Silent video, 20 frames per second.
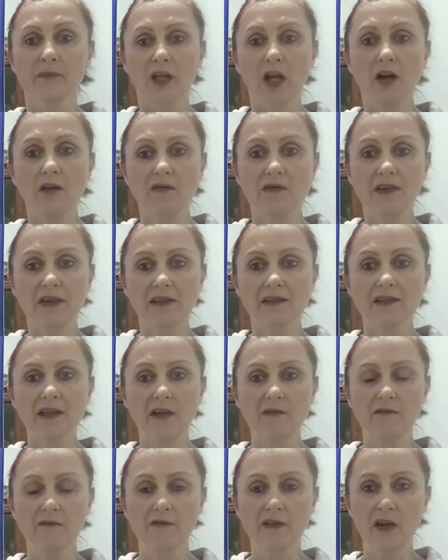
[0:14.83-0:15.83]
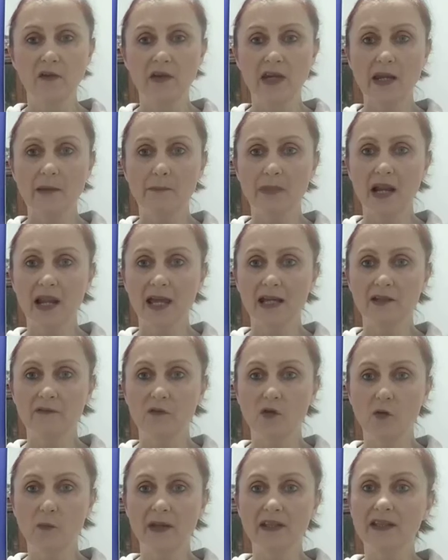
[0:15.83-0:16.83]
on this very
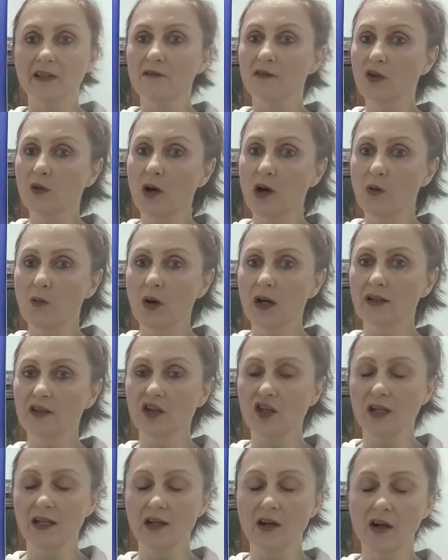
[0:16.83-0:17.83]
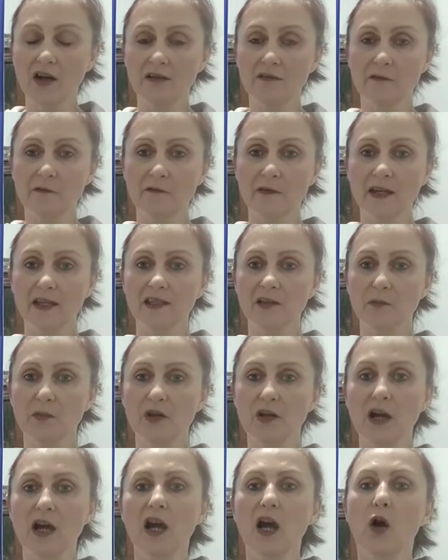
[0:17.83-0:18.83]
platform. And if you are watching on
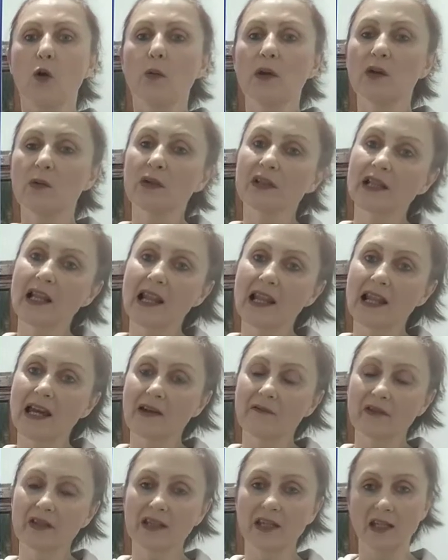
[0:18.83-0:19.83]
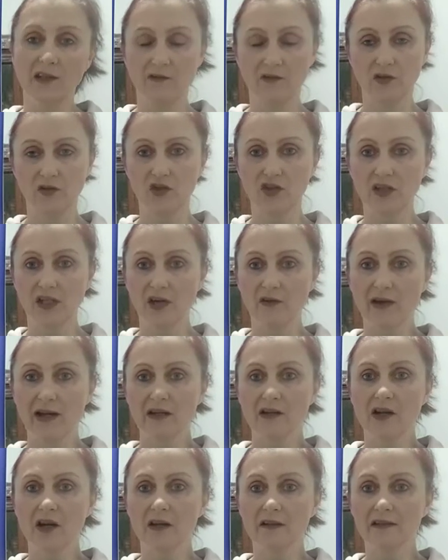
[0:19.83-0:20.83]
Facebook, we would love it if you share
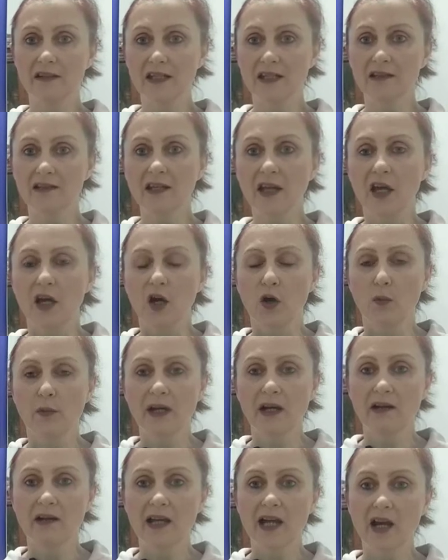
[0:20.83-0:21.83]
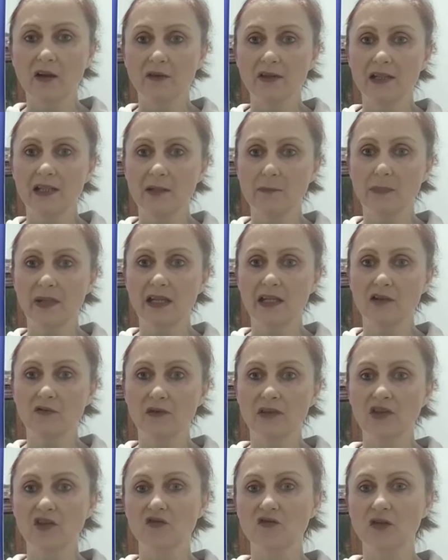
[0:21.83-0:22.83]
our content. We are currently being
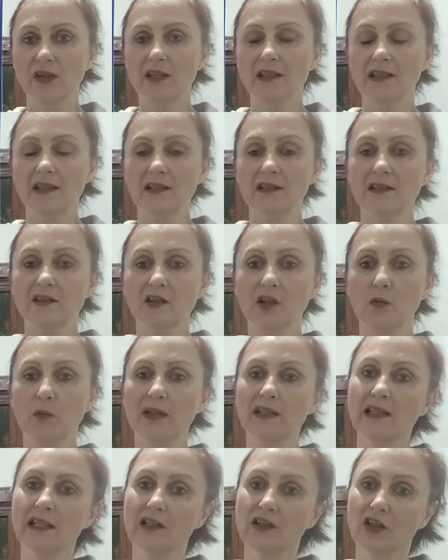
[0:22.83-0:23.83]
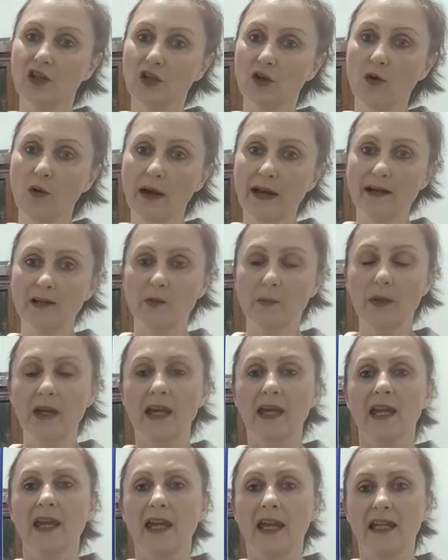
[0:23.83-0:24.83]
restricted, so we need your help
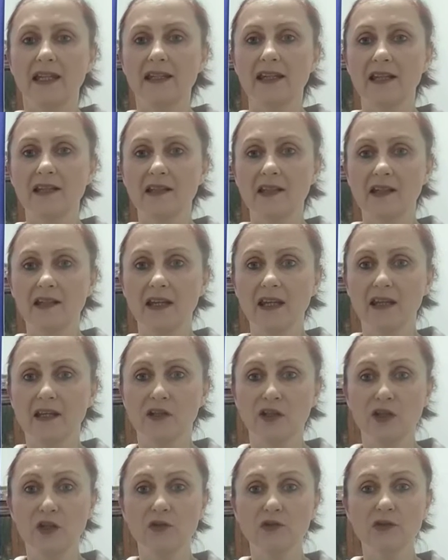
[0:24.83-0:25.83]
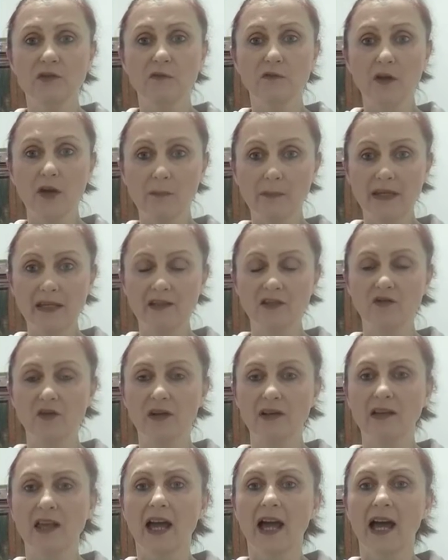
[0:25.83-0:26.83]
in getting news from
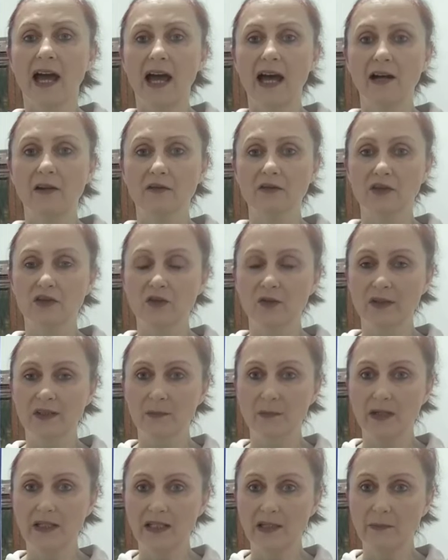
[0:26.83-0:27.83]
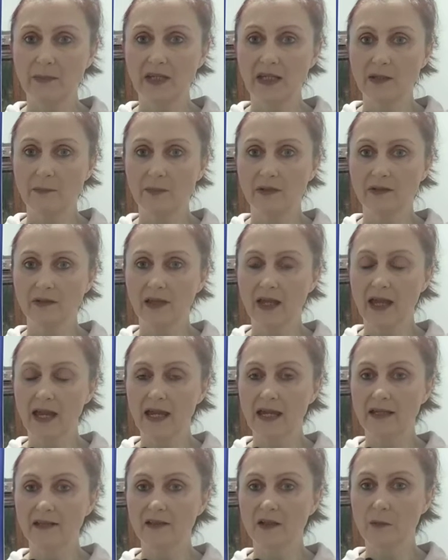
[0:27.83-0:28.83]
Israel out to as many people
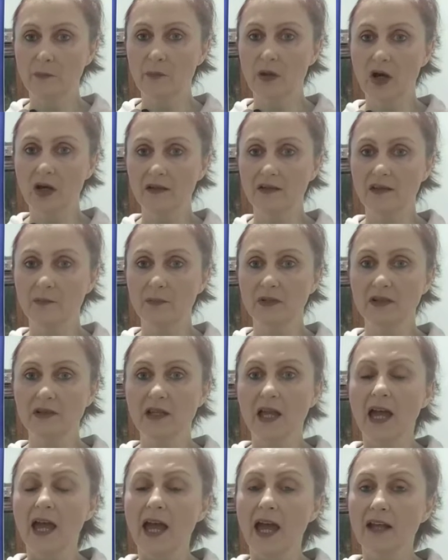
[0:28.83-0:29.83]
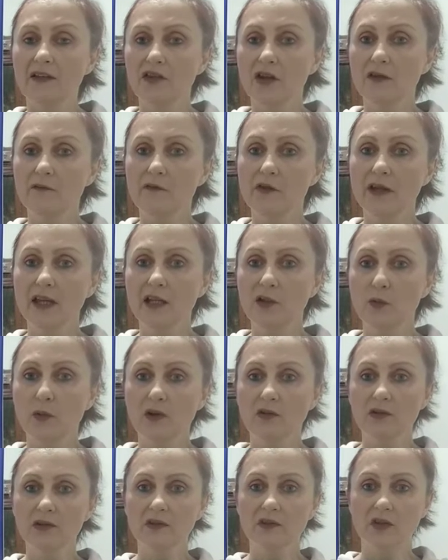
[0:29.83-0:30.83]
as possible. And don't forget,
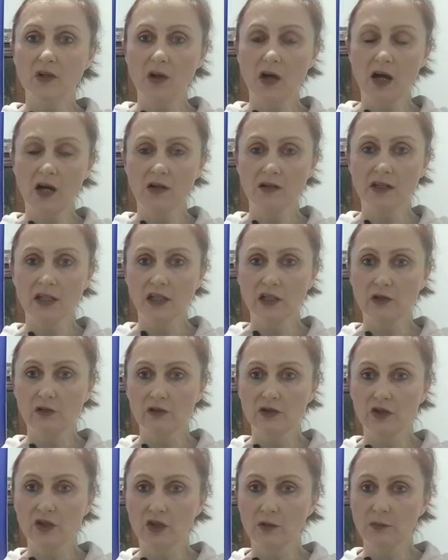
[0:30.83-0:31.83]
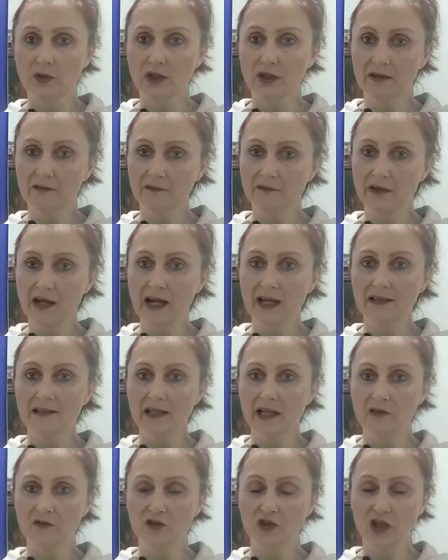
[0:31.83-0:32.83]
we're also on YouTube. You can find
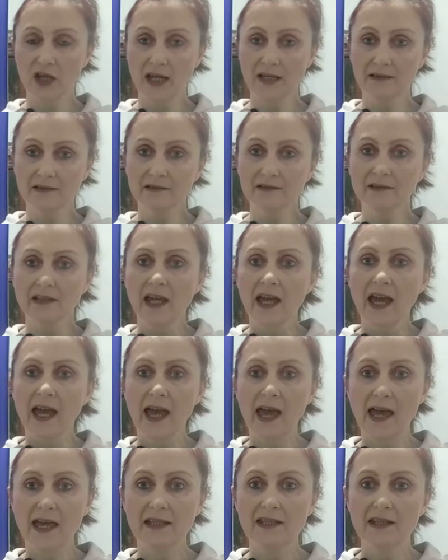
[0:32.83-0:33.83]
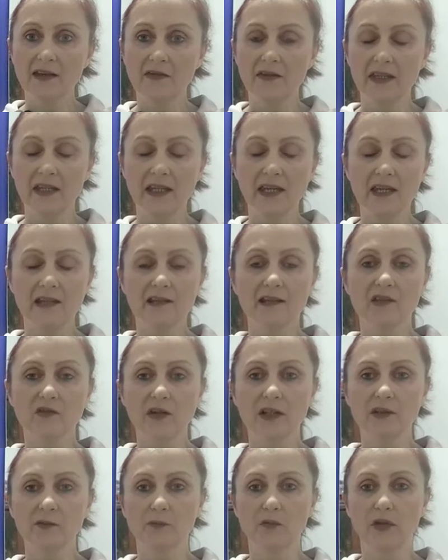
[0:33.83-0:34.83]
our channel at the
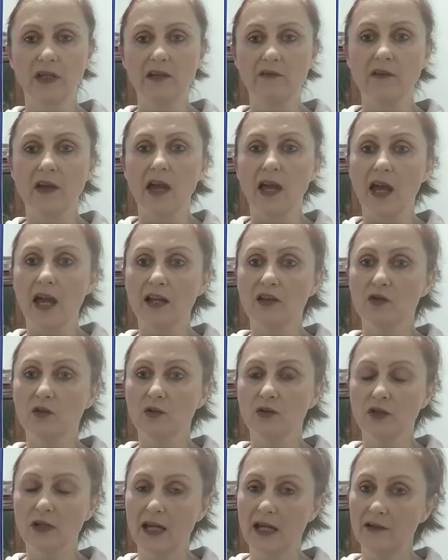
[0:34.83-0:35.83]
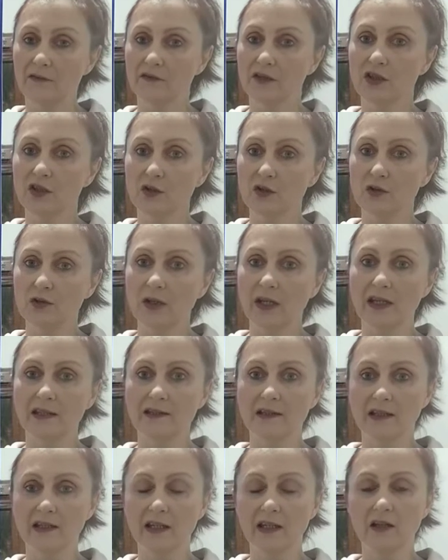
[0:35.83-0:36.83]
Israel Brief, and all you have to do
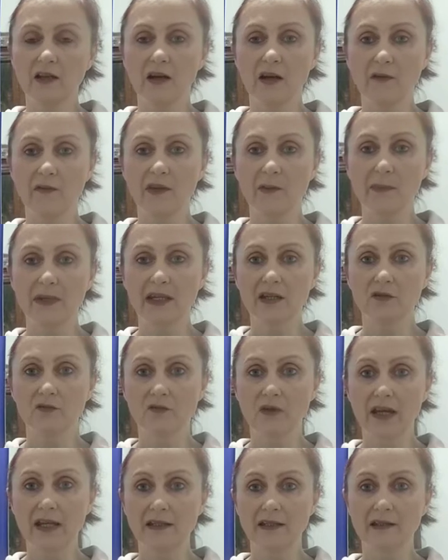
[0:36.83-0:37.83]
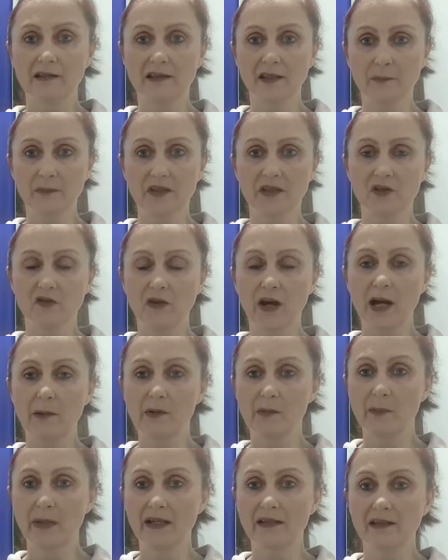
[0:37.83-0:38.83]
is click on the big red
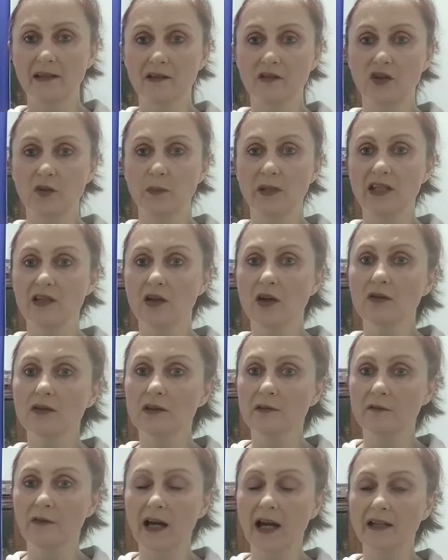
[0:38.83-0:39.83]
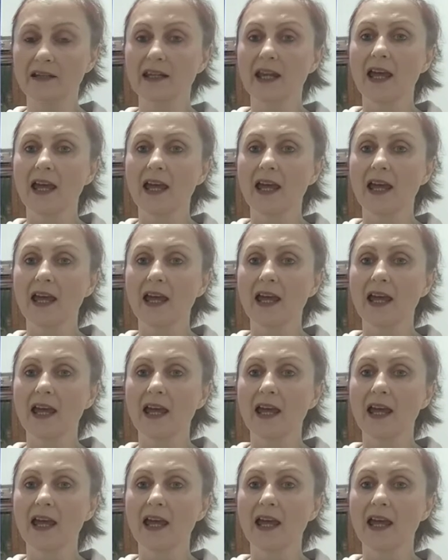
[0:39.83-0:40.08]
subscribe button to be notified